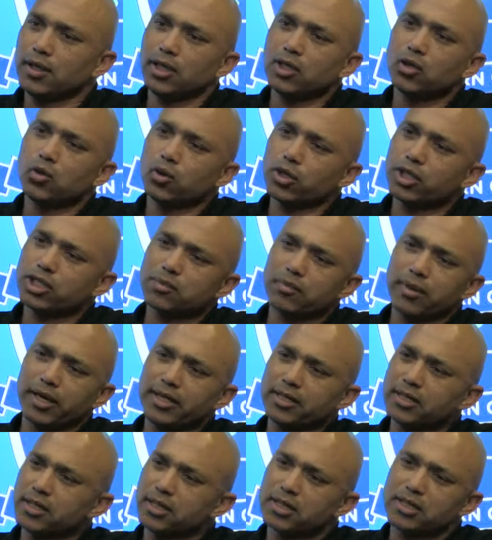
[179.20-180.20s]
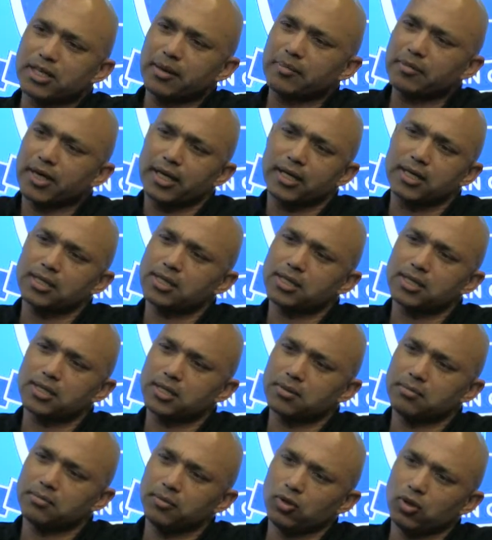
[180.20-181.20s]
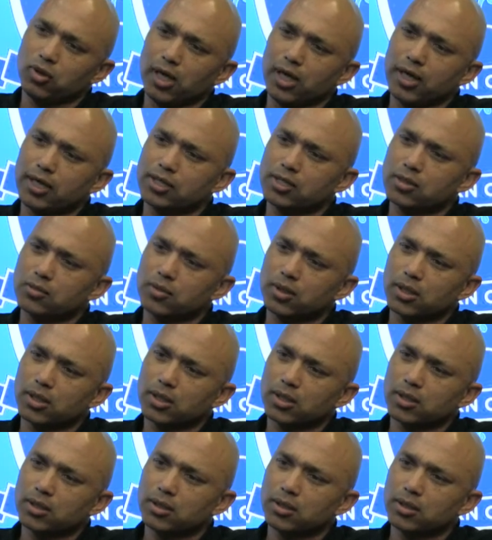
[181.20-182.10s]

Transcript: In Gordons Bay, is it the same kind of system, or how does it work?